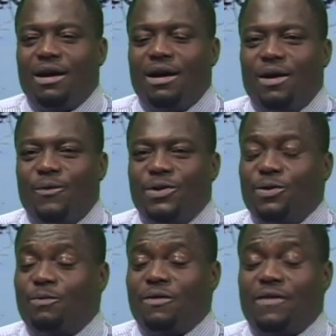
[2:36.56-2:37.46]
Uh, we
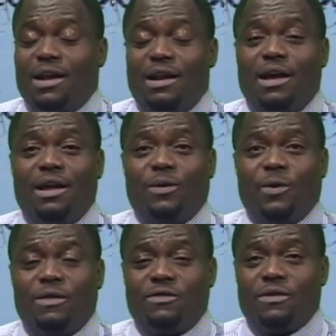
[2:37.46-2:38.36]
do provide a lot of
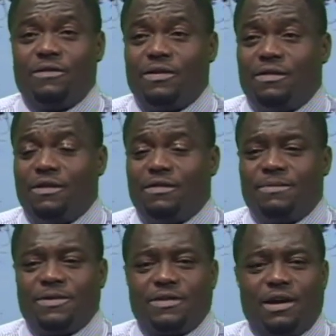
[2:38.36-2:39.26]
great services.
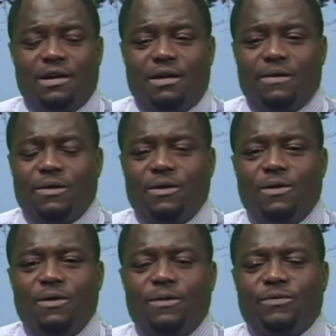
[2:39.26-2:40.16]
I'm just gonna
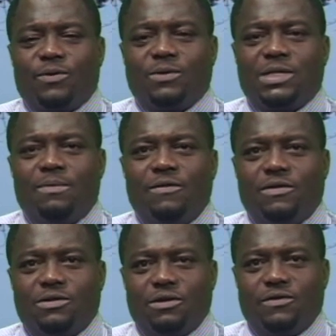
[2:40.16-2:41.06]
go through some of
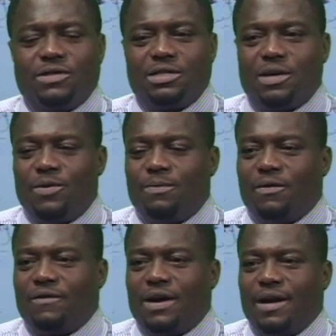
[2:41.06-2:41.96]
the services that we
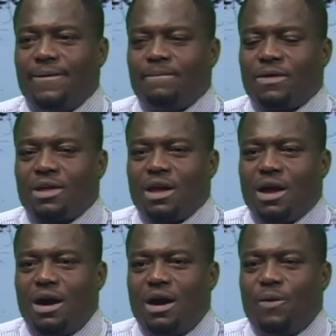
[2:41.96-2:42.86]
provide.
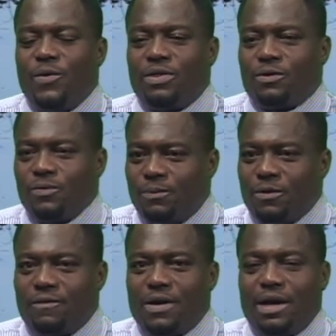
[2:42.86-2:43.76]
Uh, we do
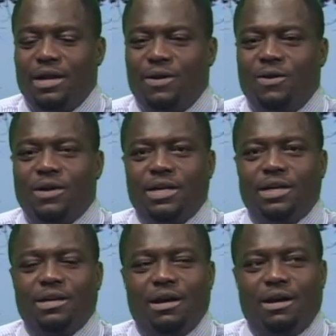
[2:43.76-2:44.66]
provide the
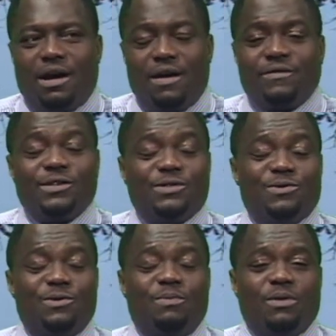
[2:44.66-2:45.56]
only
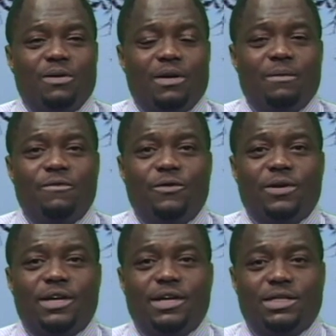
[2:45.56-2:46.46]
after-school program
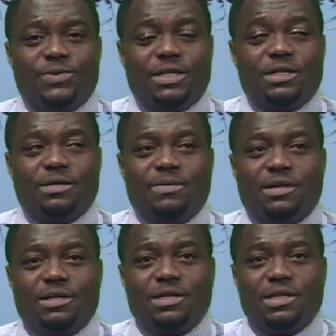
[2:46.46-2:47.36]
for kids with
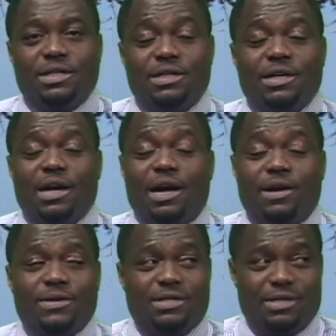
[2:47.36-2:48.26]
disability in the
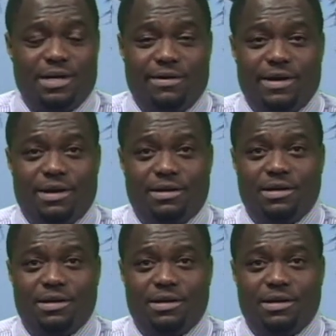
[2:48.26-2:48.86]
Iowa City area.